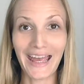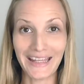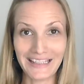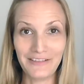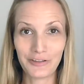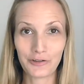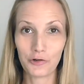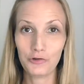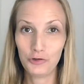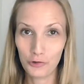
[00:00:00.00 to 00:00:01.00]
And even though
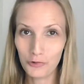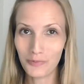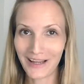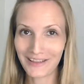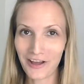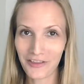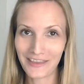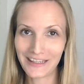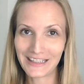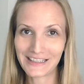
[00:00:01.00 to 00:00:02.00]
you might not
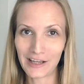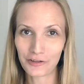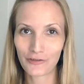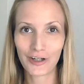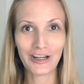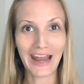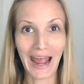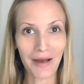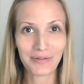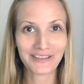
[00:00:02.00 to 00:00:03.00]
think it sounds very
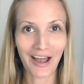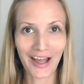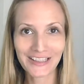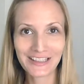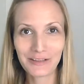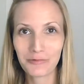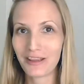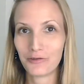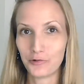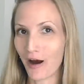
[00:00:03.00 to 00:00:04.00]
appetizing
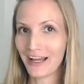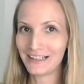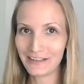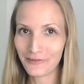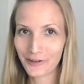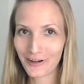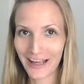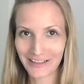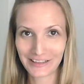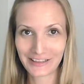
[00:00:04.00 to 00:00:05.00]
with dry liver
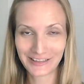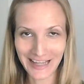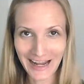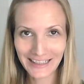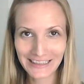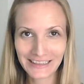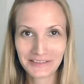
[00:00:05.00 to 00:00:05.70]
as a snack,